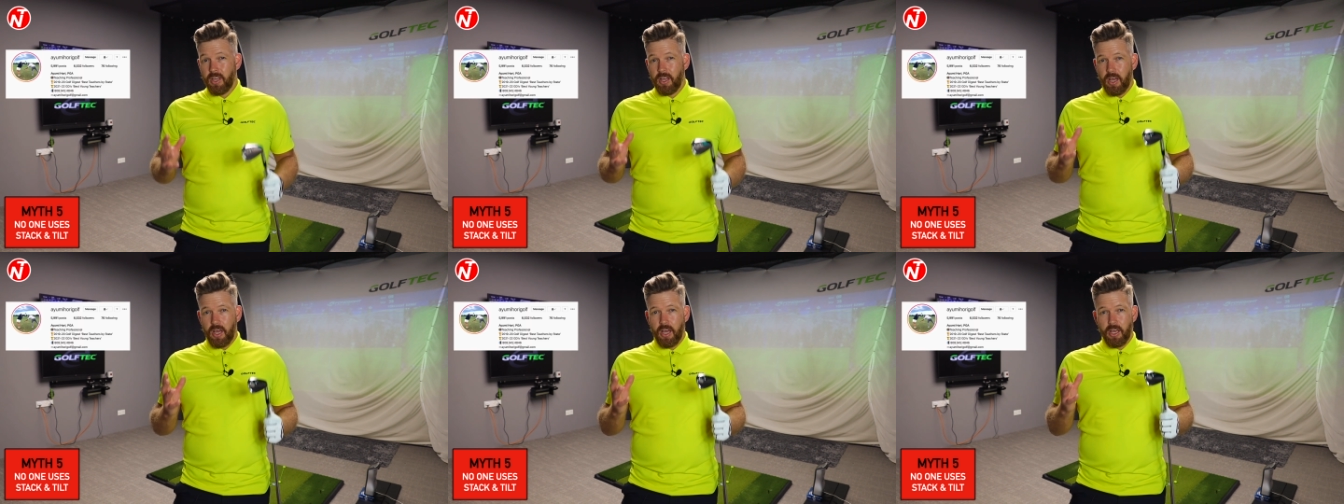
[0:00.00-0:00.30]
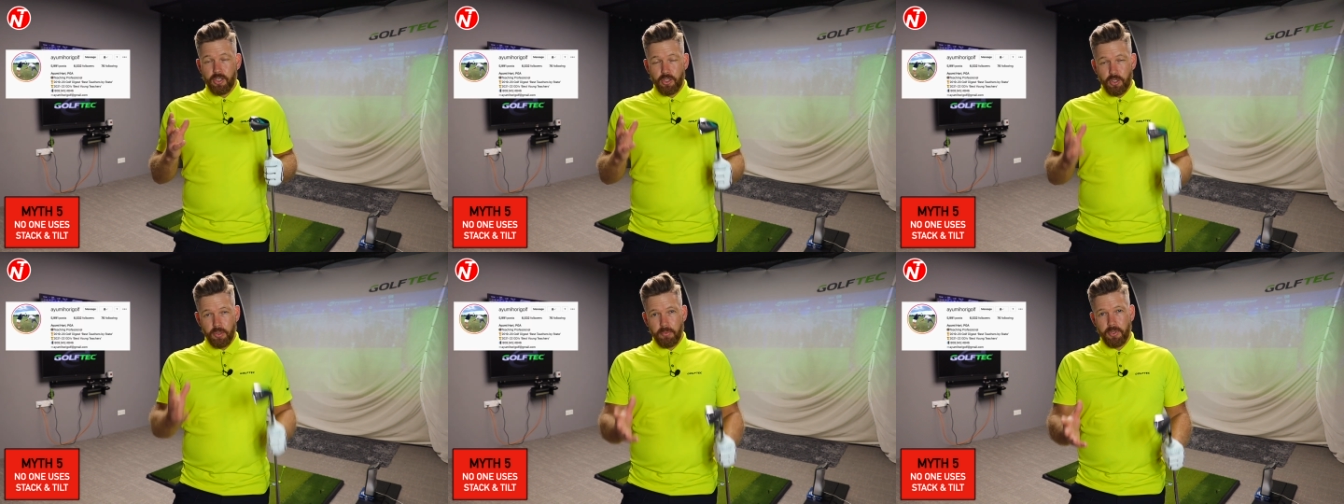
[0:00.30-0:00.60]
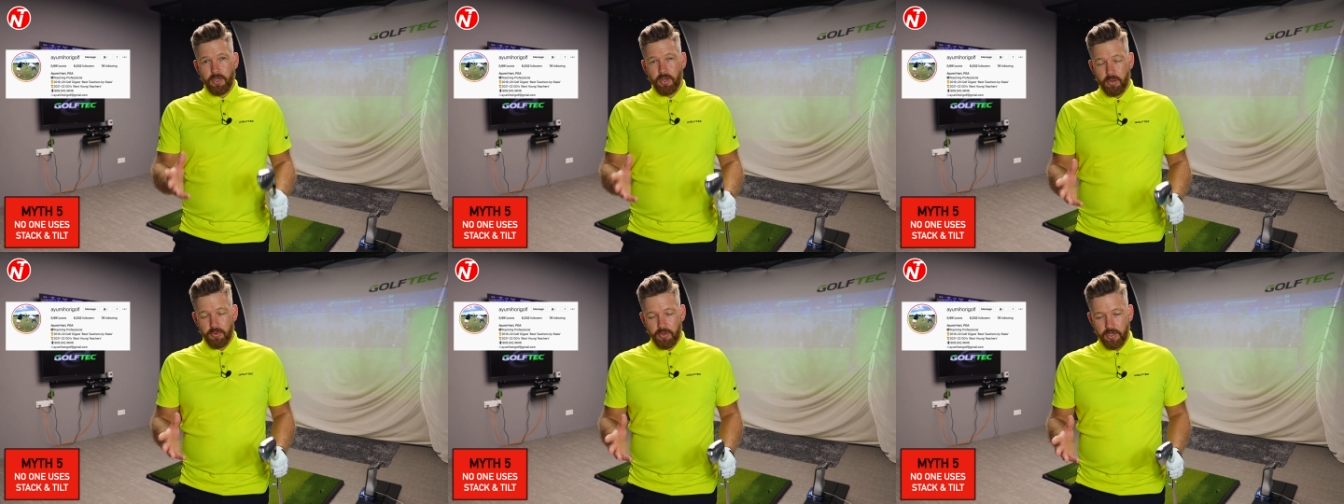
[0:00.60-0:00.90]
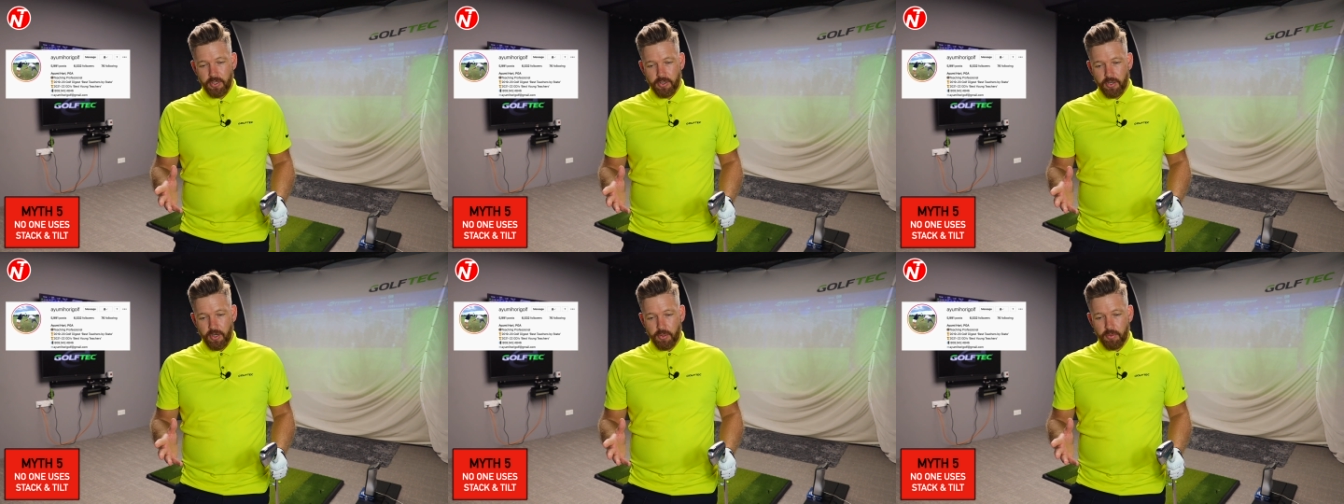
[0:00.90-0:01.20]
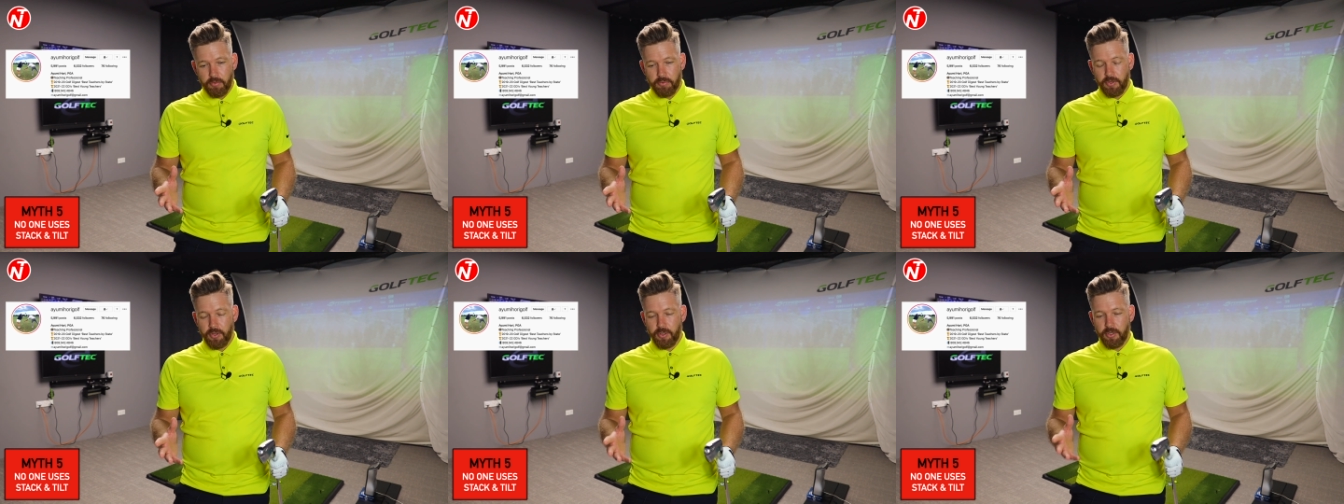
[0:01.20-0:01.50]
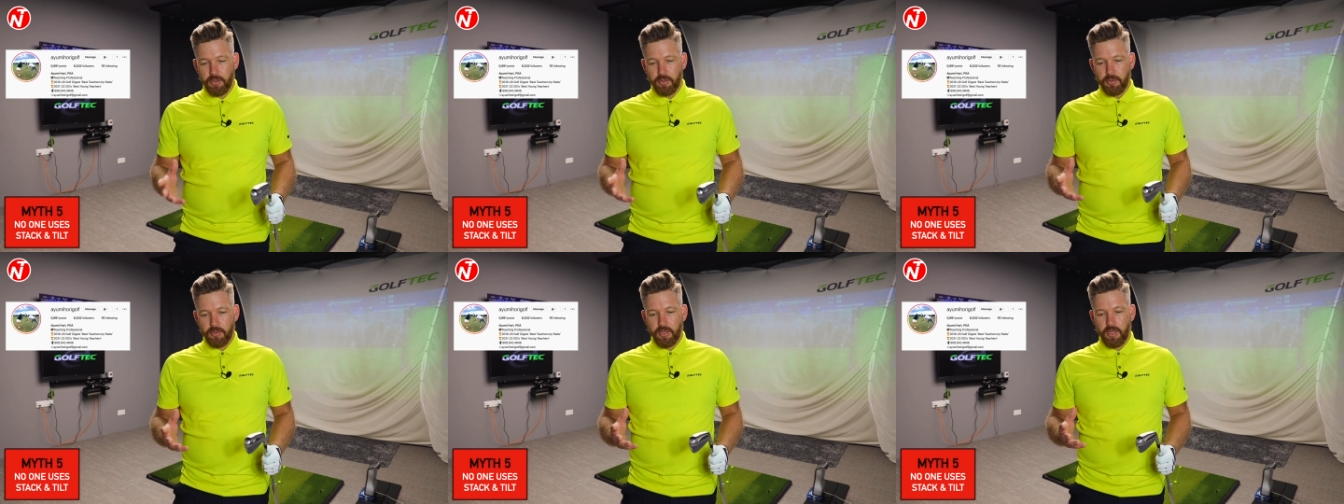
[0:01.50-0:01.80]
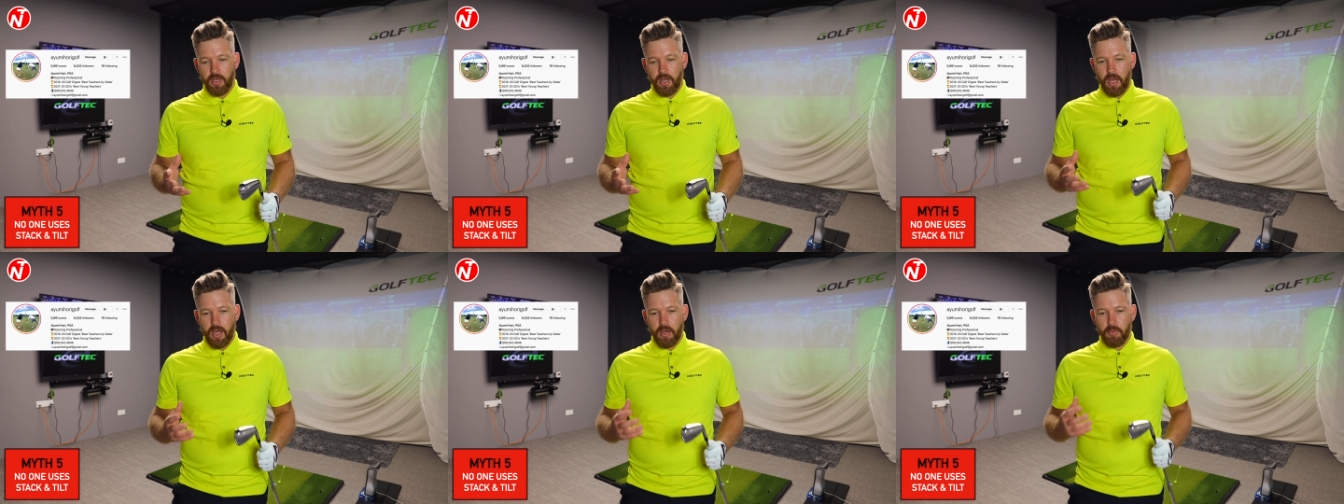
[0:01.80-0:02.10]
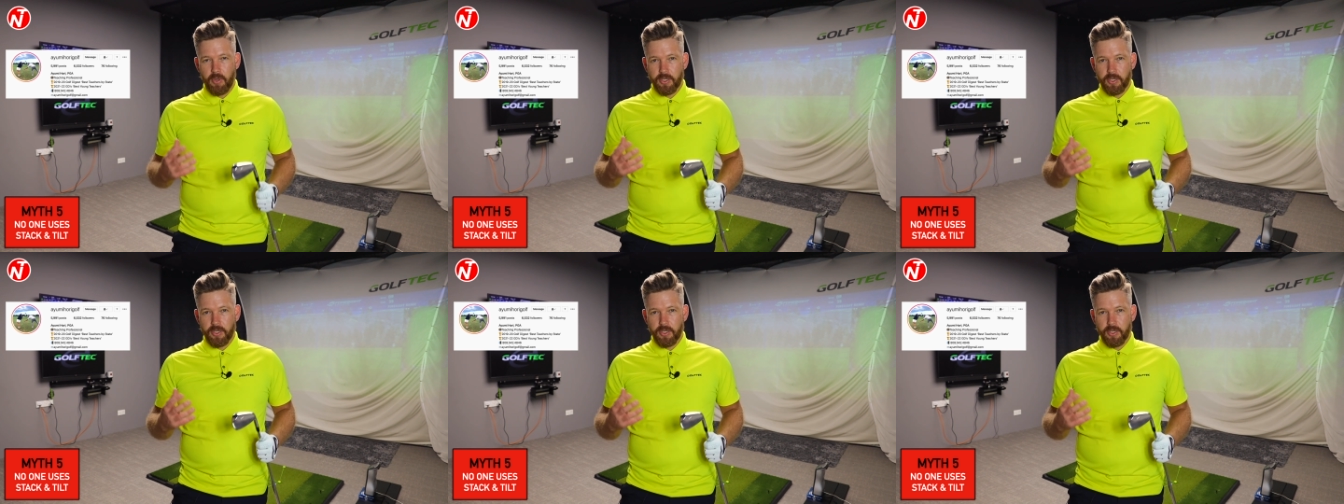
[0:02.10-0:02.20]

Uh, Yumi Hori Golf, who uh,